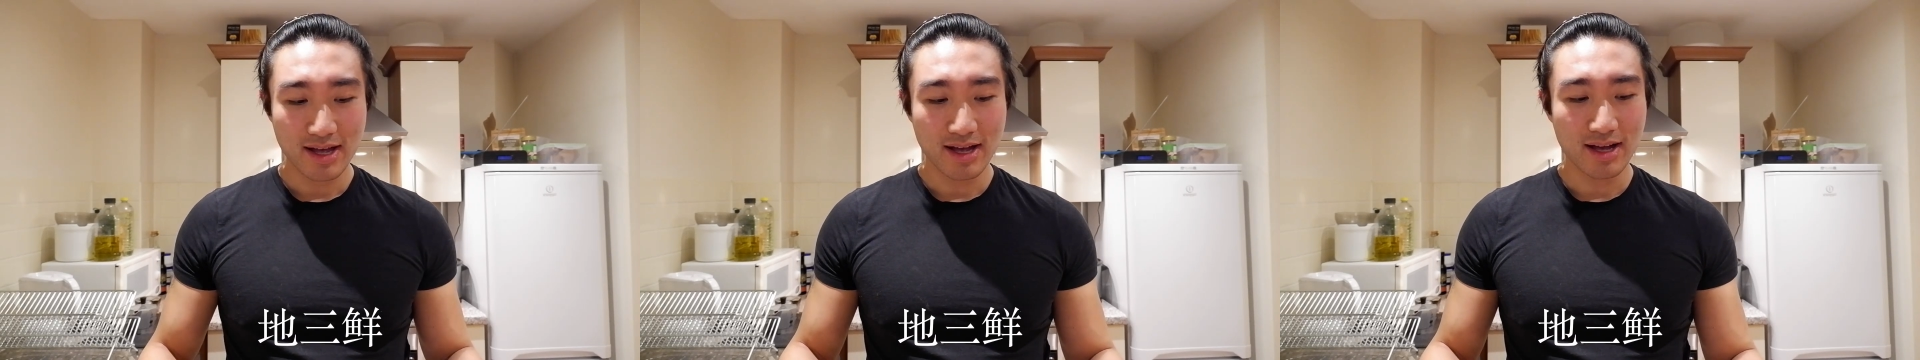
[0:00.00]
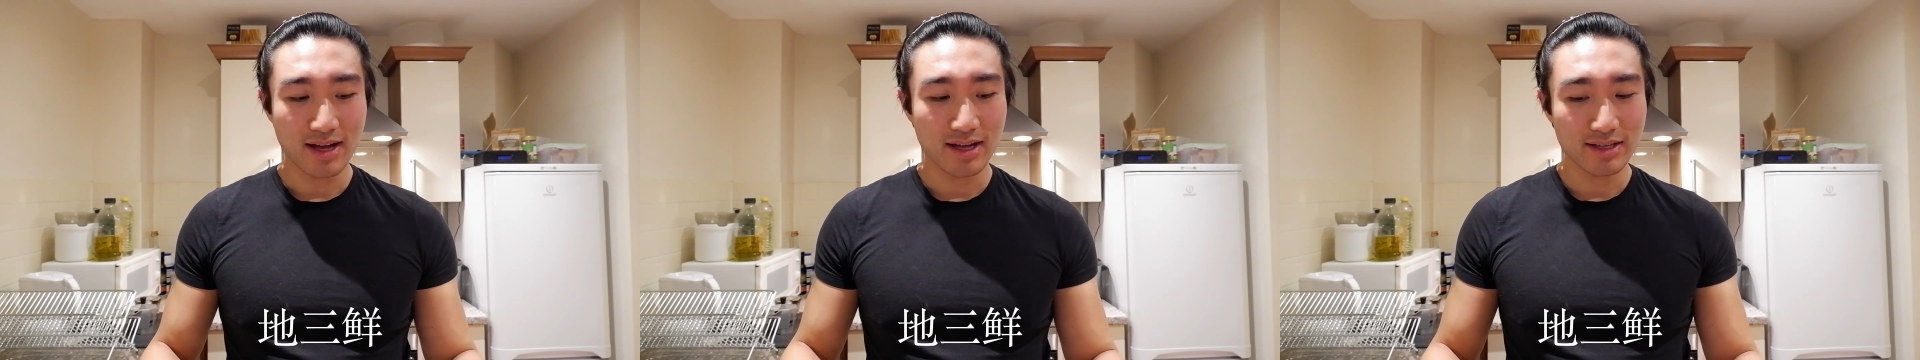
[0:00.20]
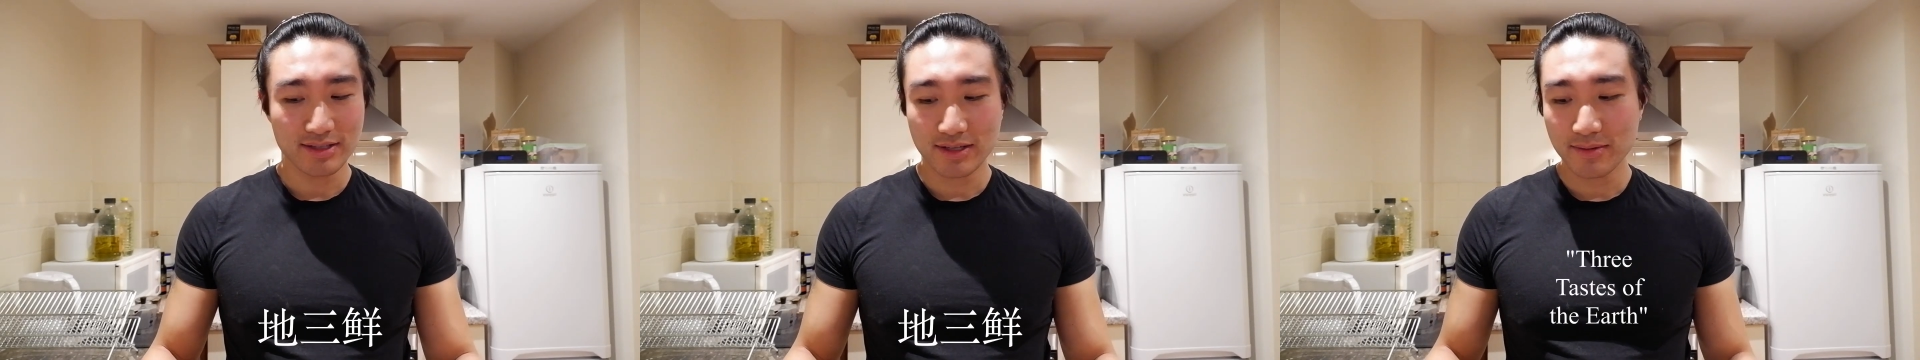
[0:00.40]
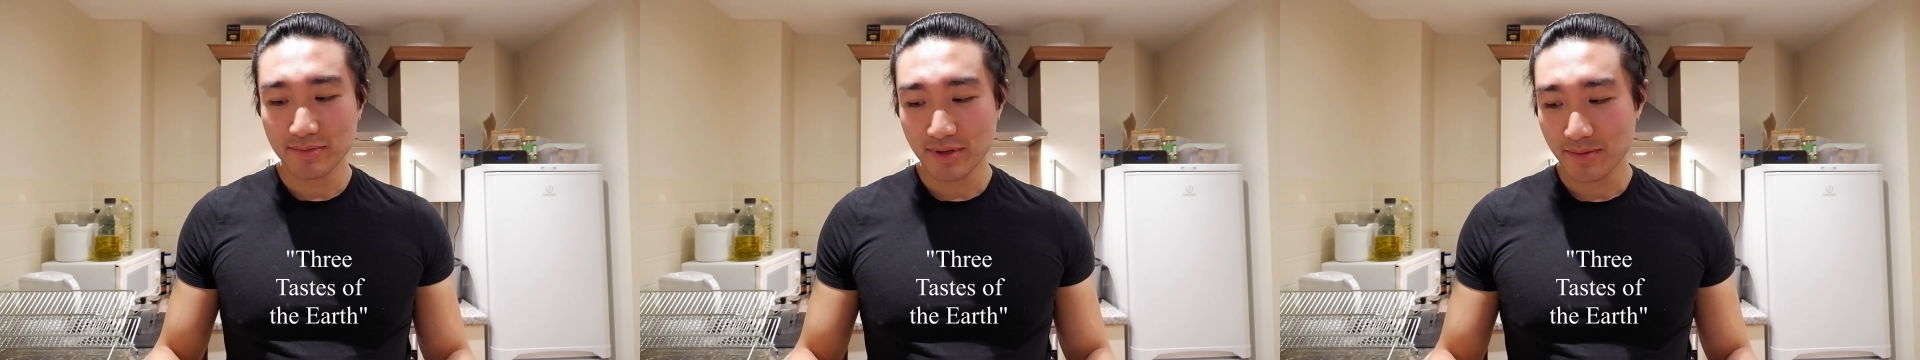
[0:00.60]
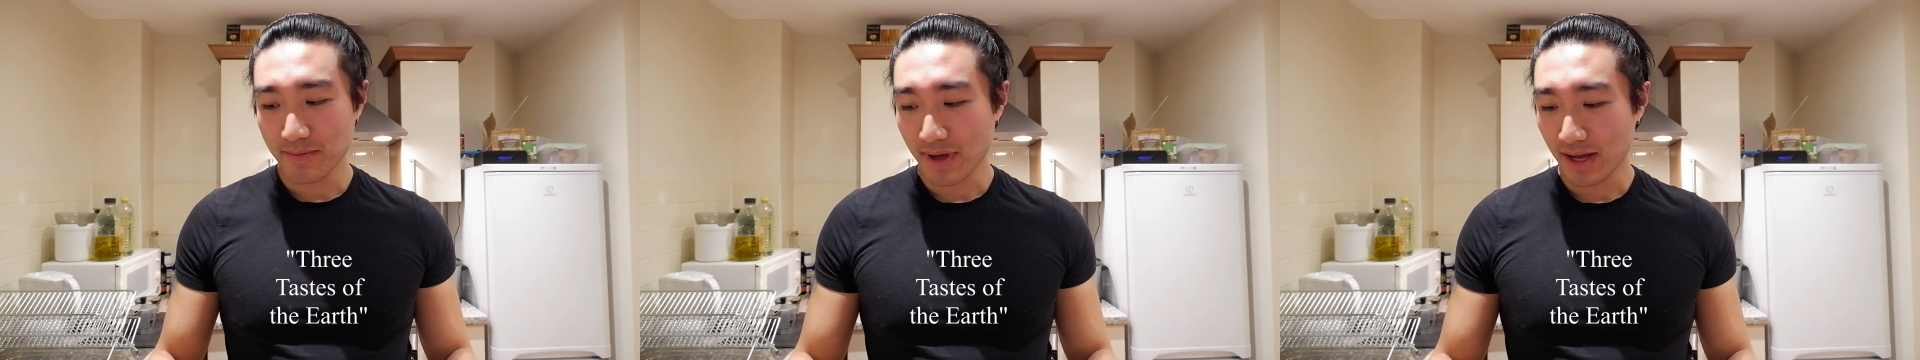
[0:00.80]
It's
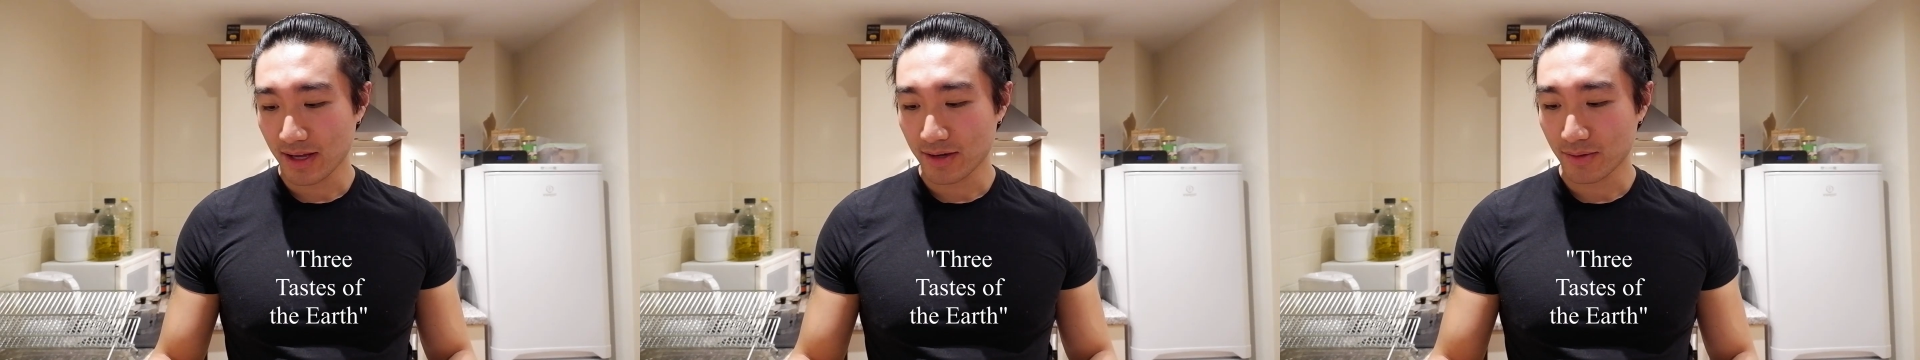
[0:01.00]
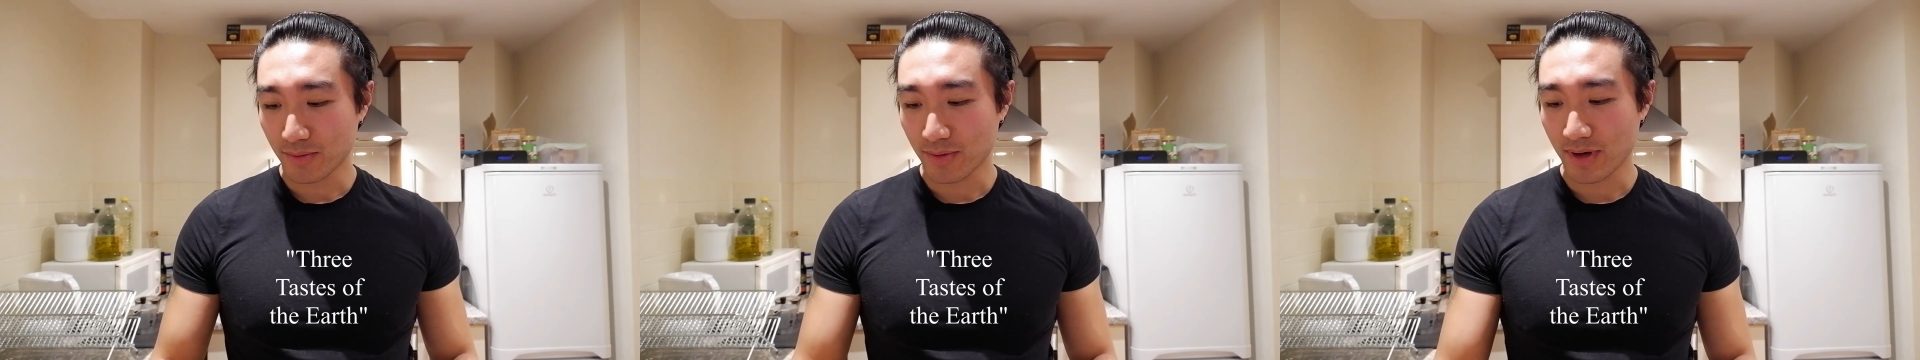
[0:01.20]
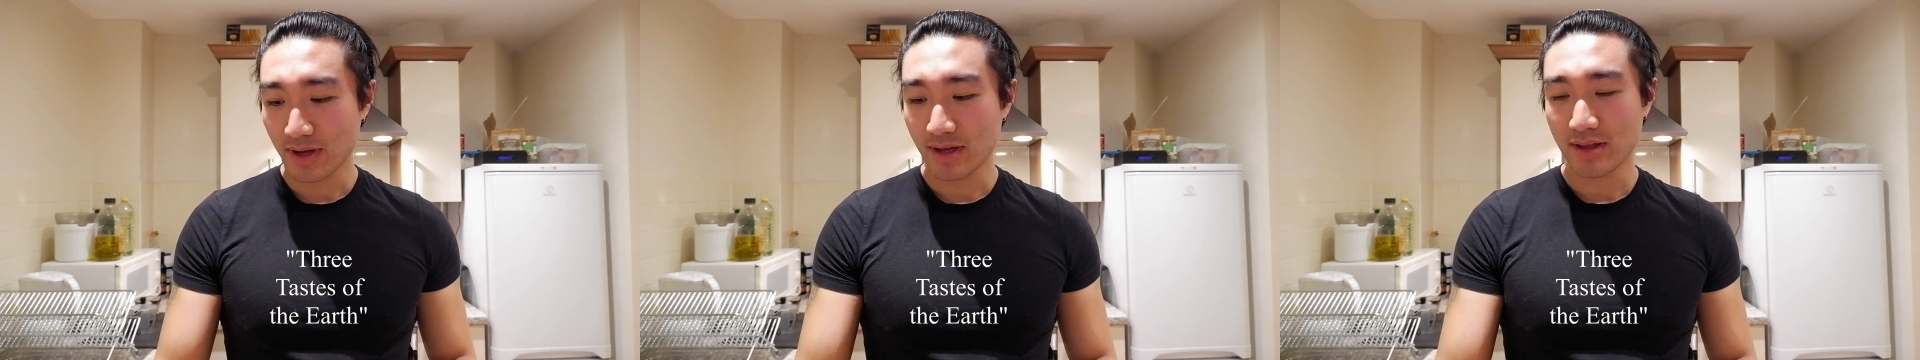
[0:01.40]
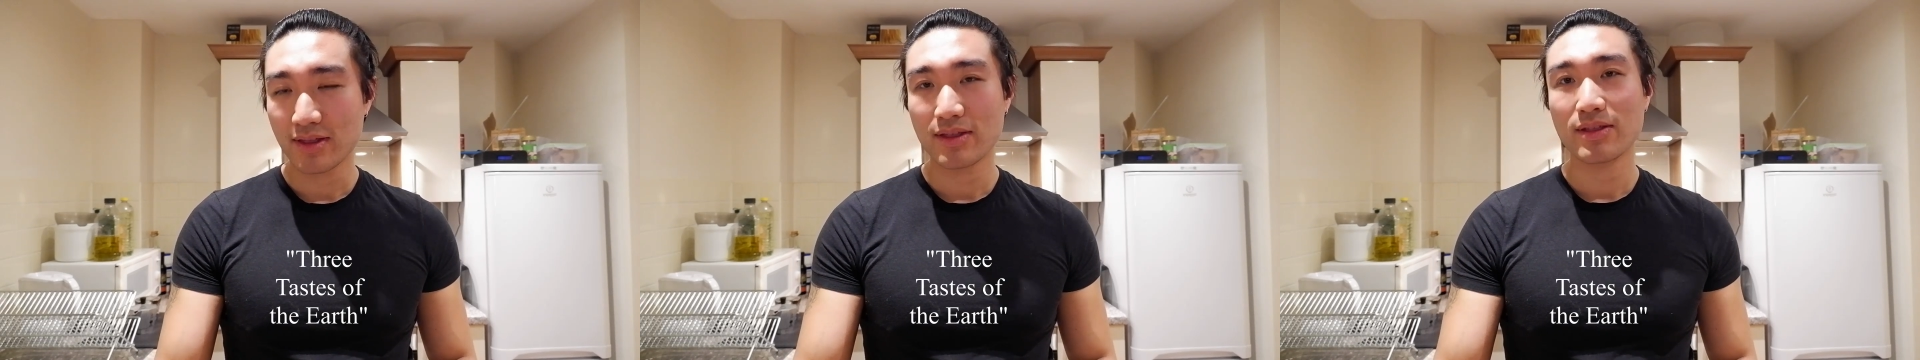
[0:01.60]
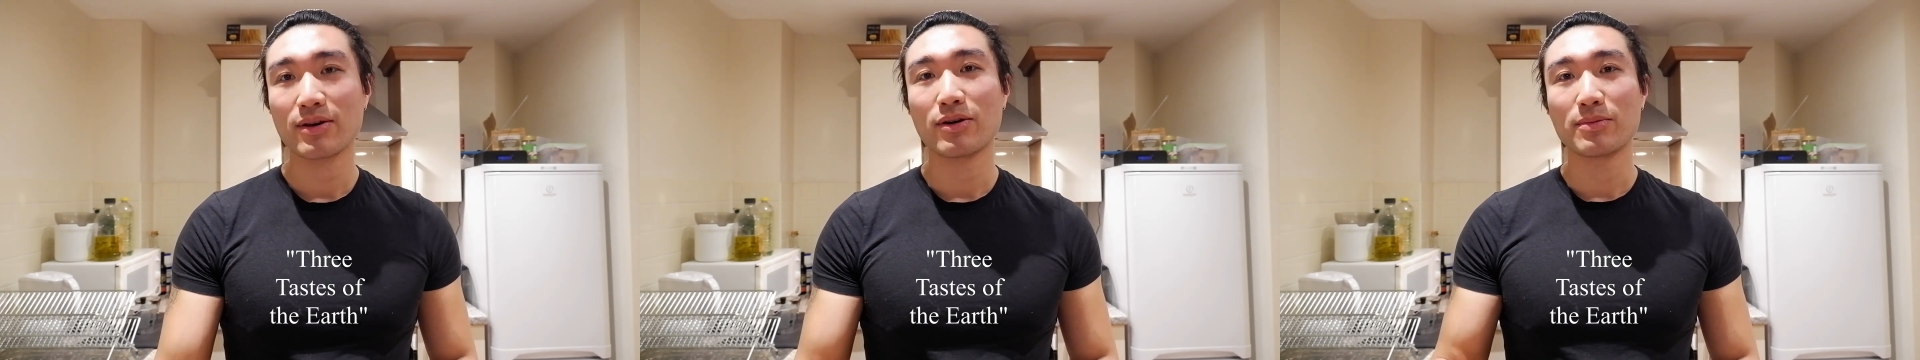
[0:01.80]
going to be made
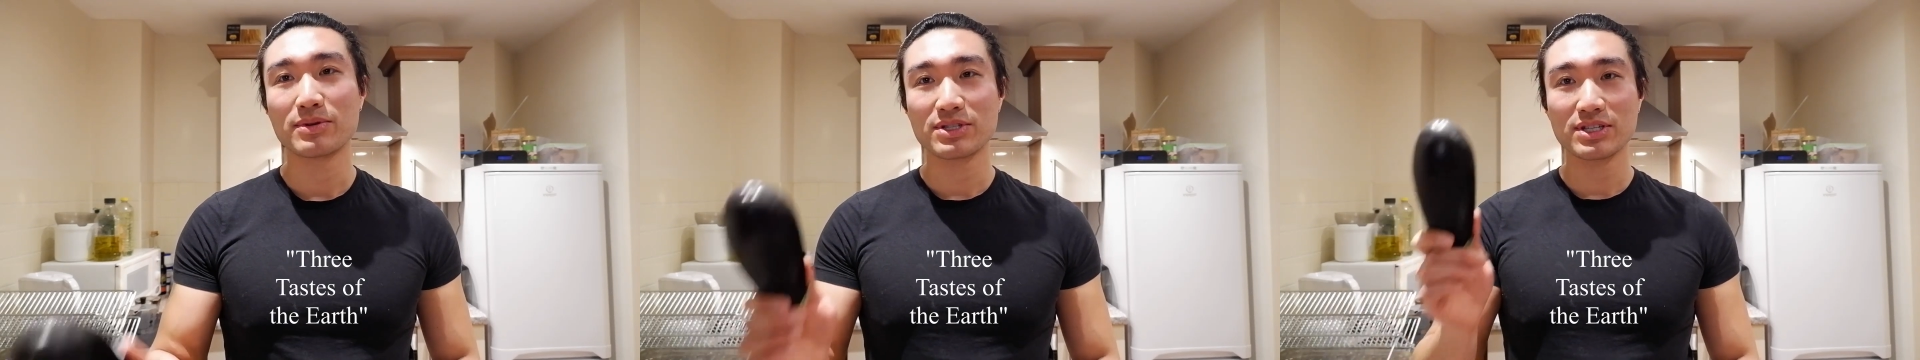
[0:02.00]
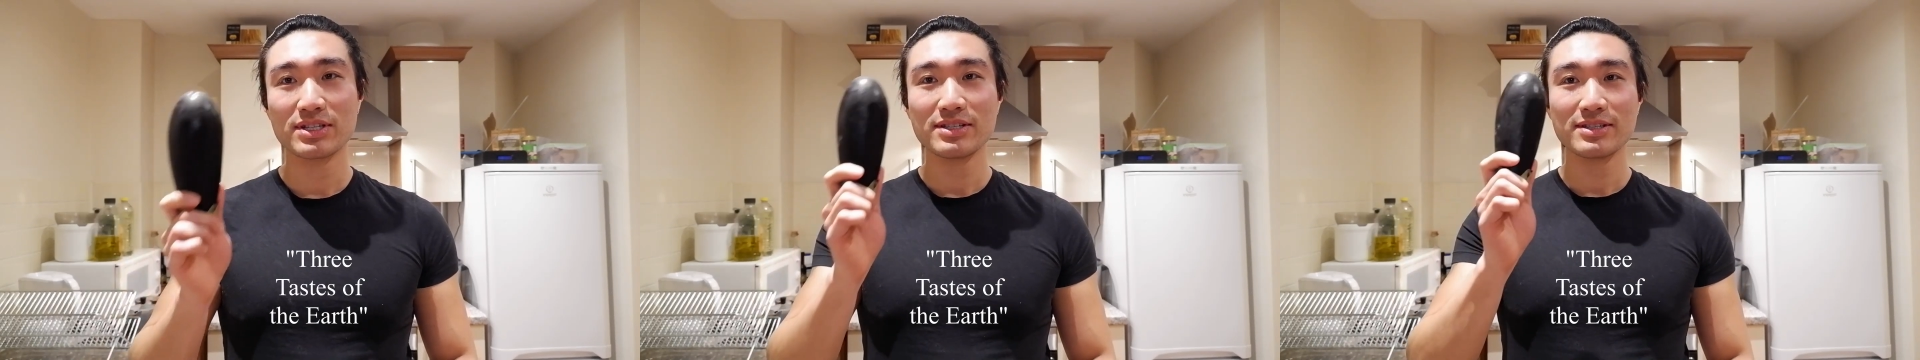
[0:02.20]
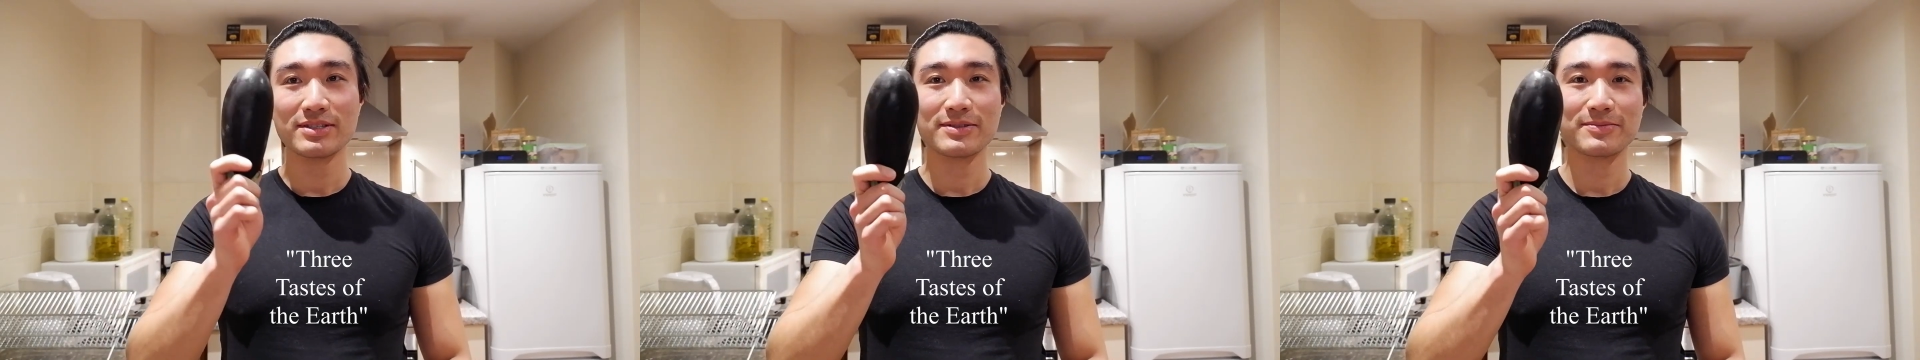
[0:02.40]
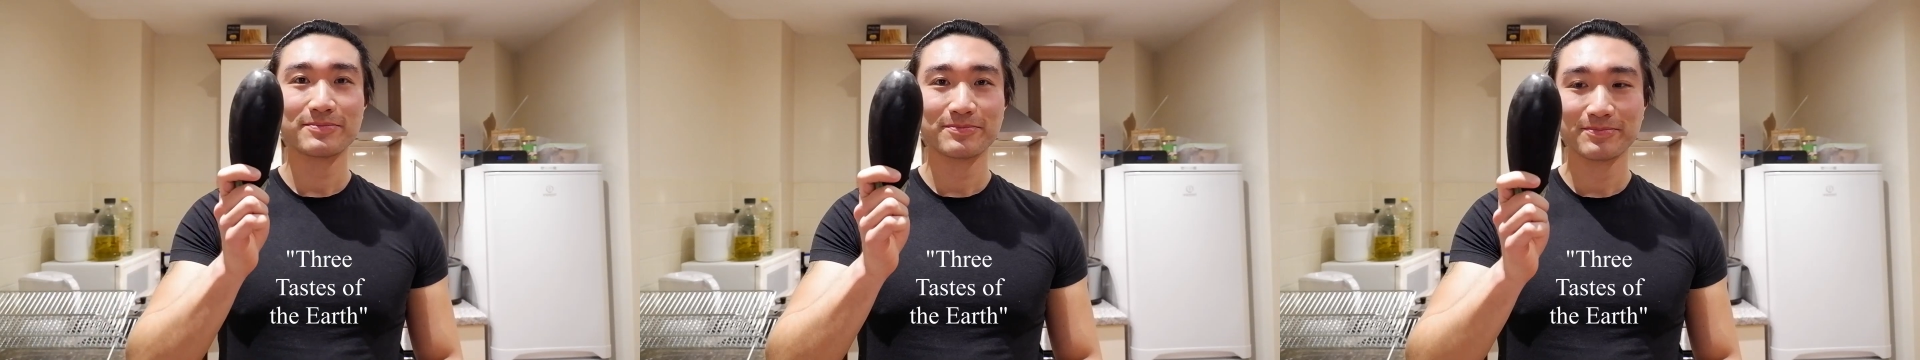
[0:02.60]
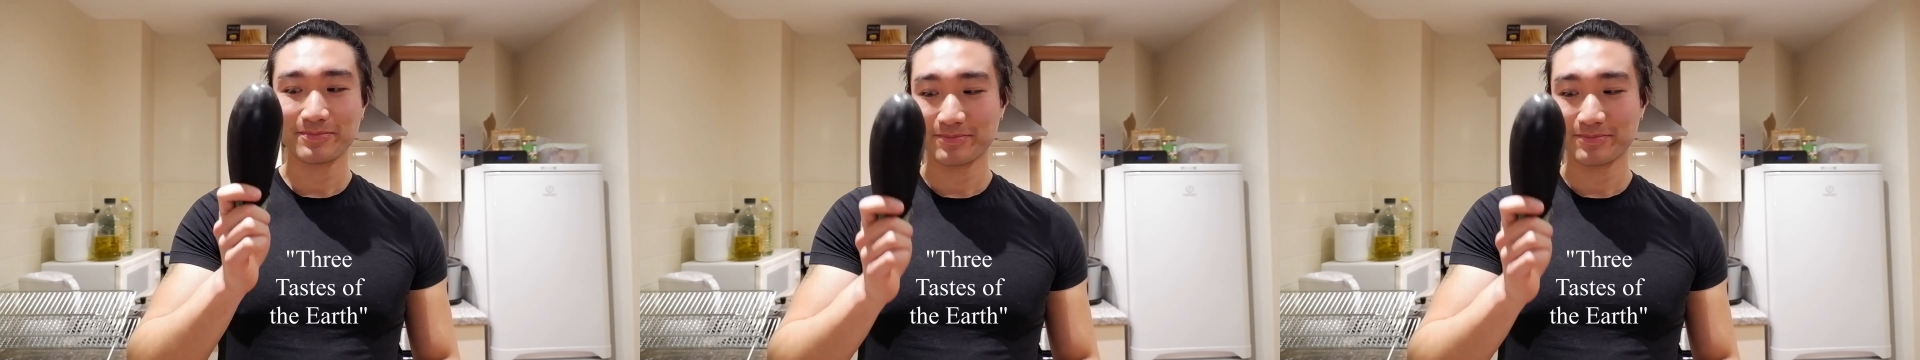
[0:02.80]
with aubergines,